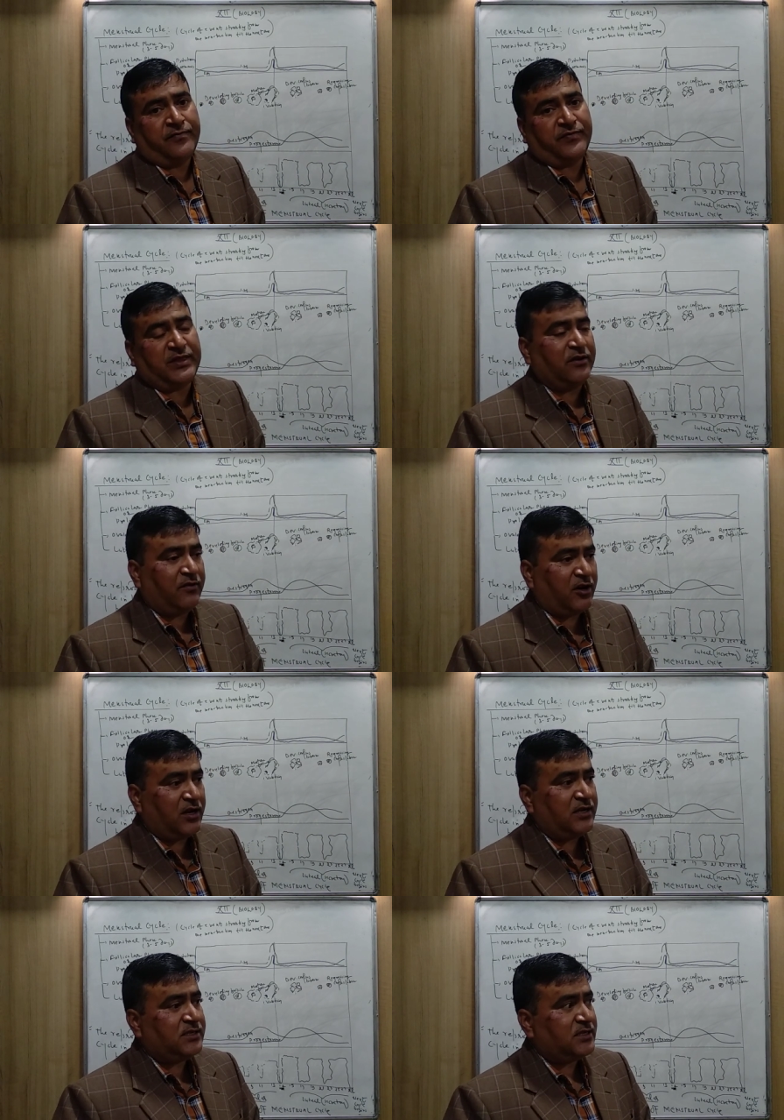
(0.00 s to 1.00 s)
the
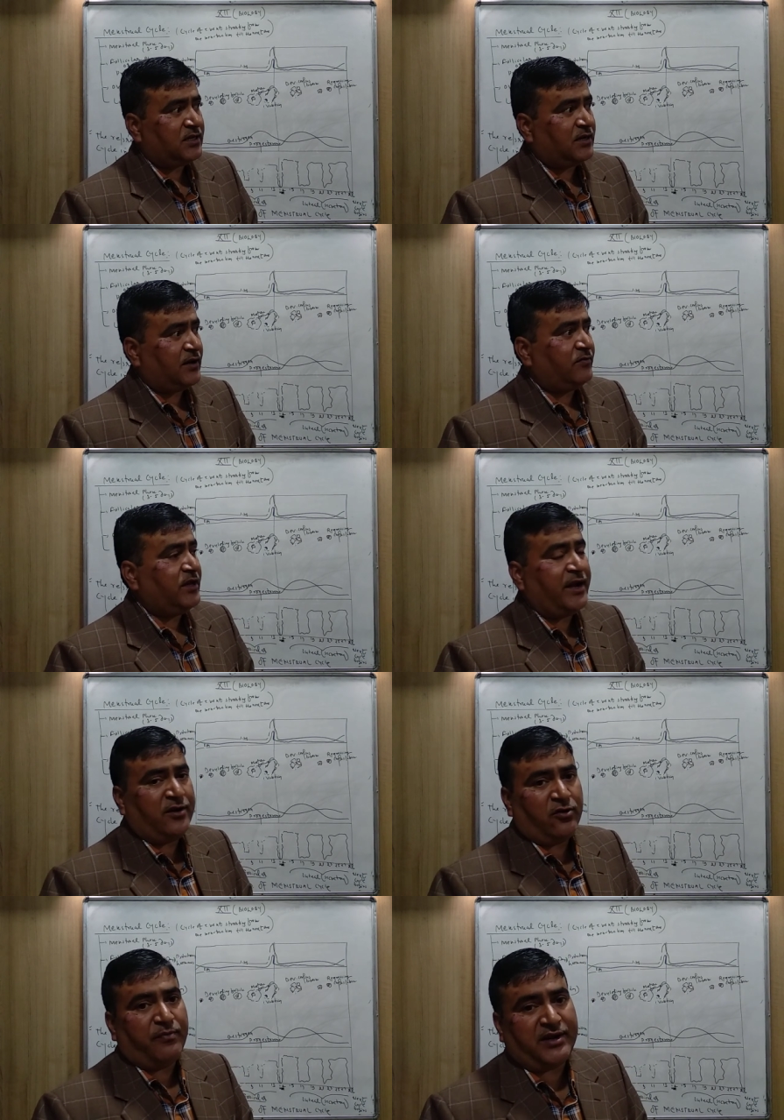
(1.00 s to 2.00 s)
walls of the
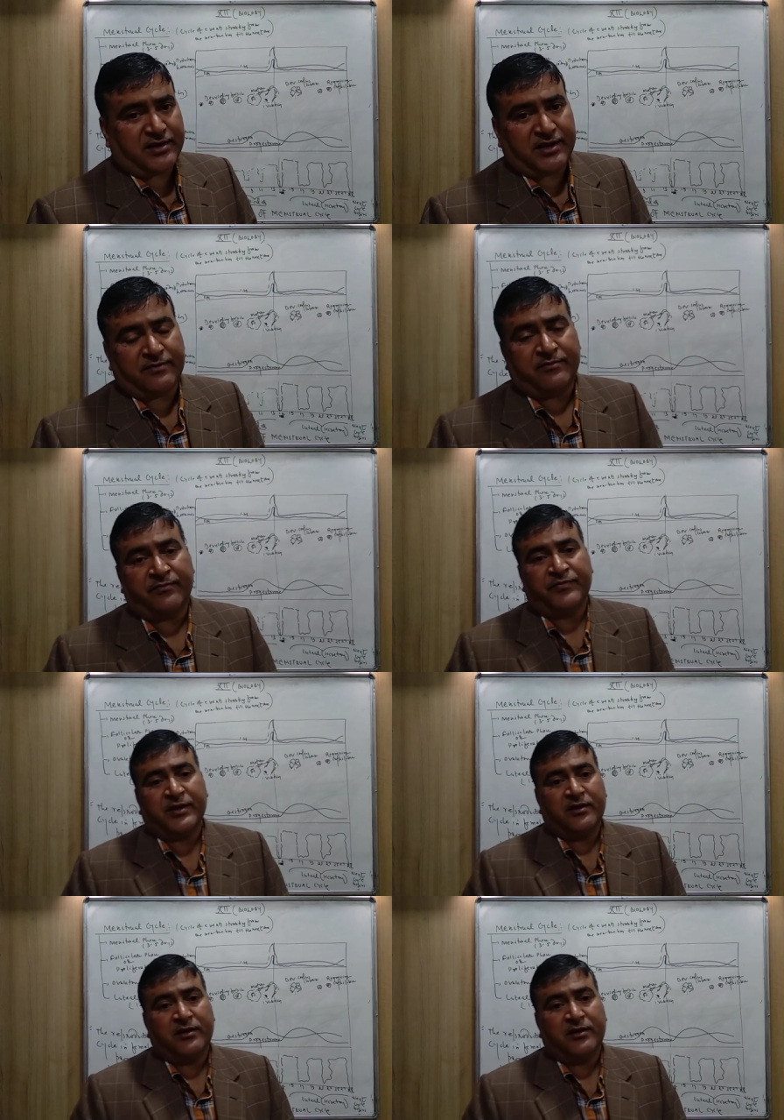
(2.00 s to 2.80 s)
endometrium